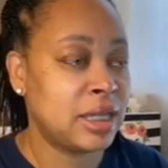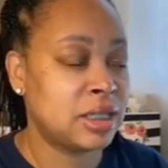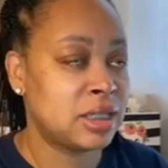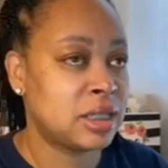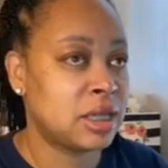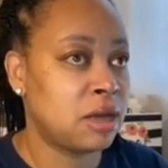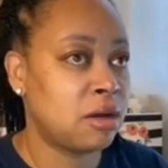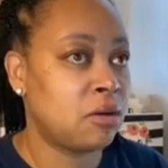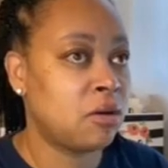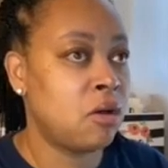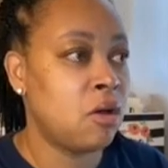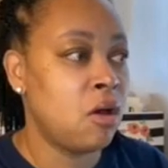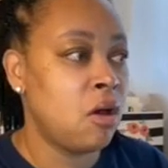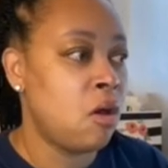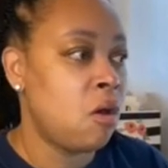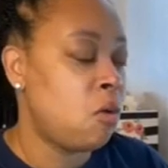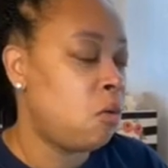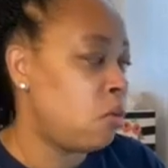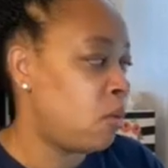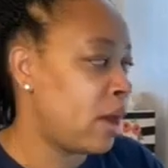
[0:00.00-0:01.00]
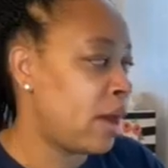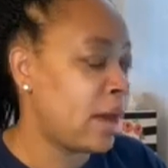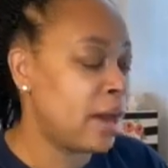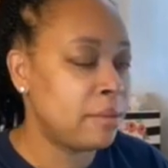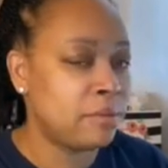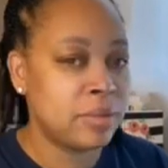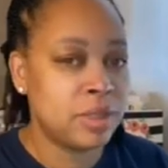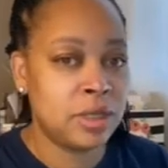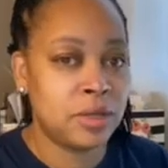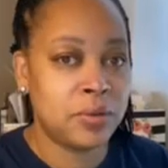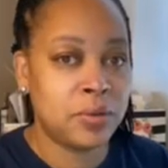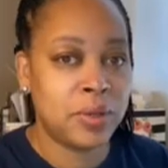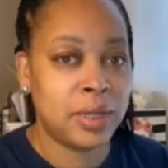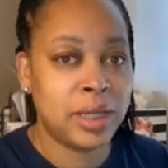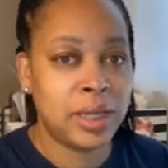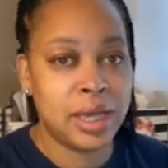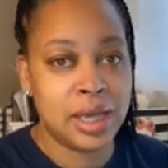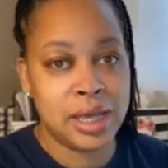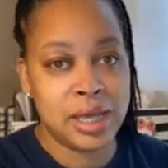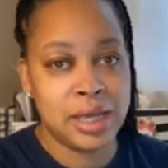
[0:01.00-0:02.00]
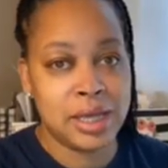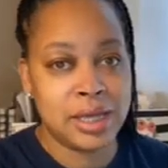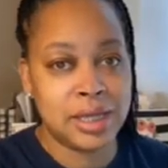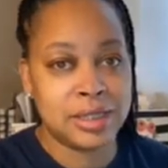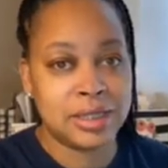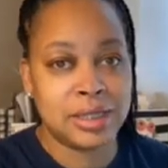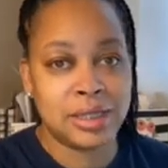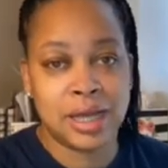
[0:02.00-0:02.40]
So what I'm doing is,